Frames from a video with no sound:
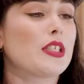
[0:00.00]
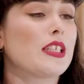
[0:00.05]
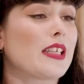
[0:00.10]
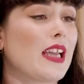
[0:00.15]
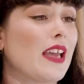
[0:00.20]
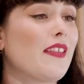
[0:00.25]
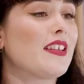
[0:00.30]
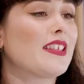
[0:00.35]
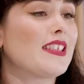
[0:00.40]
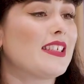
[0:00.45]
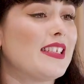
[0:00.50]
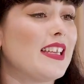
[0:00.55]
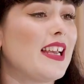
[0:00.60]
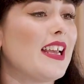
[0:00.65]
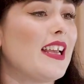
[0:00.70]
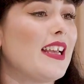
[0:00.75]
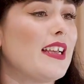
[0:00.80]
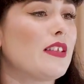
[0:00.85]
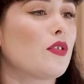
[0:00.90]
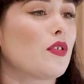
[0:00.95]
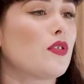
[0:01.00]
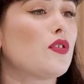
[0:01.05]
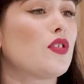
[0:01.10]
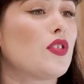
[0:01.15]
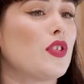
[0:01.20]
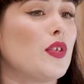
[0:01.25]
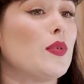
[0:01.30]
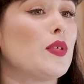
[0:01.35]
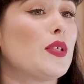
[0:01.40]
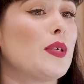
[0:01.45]
together today is on
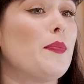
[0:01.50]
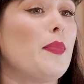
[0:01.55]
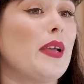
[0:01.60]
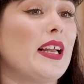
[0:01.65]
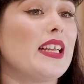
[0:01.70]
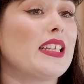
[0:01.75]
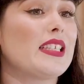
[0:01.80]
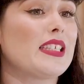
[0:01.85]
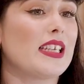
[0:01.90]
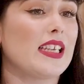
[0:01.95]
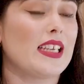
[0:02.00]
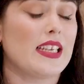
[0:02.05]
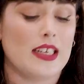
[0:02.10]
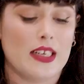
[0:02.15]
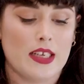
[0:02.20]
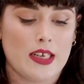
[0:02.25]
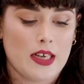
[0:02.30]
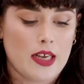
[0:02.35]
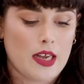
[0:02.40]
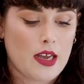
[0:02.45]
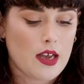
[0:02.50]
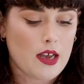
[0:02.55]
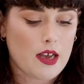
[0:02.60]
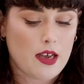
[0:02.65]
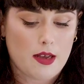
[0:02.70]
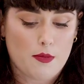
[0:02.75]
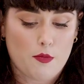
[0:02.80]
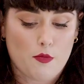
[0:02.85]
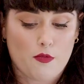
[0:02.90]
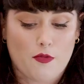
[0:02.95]
suitability
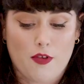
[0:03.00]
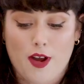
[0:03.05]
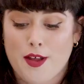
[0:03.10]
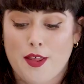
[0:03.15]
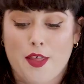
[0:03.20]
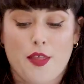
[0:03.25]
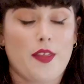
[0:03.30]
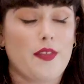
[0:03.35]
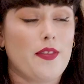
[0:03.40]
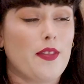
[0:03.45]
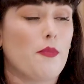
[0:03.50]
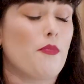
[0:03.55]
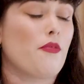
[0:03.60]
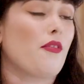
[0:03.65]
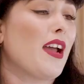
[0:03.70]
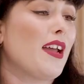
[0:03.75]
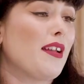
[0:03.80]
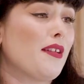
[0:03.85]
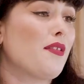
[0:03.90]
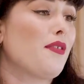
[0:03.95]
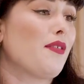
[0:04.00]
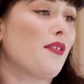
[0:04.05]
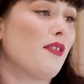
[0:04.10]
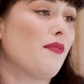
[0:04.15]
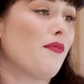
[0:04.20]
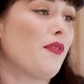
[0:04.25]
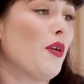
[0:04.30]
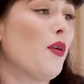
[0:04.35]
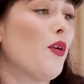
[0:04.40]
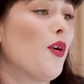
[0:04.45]
rather than the breadth
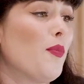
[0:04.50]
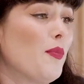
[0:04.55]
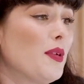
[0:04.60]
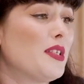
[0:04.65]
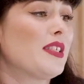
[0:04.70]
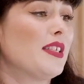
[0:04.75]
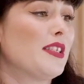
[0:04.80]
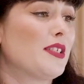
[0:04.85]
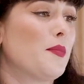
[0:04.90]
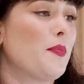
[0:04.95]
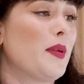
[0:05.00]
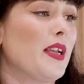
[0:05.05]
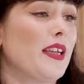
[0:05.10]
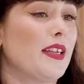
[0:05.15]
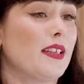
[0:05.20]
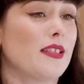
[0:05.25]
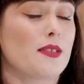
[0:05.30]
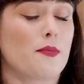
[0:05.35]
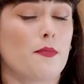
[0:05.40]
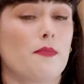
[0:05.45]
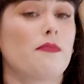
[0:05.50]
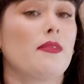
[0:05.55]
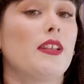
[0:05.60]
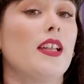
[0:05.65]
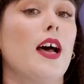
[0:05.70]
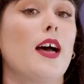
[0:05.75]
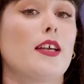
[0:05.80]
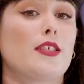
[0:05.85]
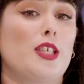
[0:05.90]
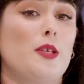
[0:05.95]
of the homelessness appeals,
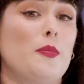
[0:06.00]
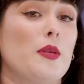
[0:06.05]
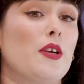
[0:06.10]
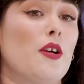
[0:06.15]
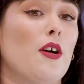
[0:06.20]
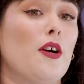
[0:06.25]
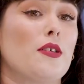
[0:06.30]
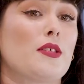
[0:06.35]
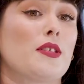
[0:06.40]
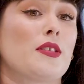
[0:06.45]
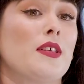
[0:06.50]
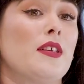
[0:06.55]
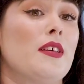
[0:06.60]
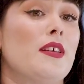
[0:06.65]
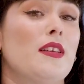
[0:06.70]
largely because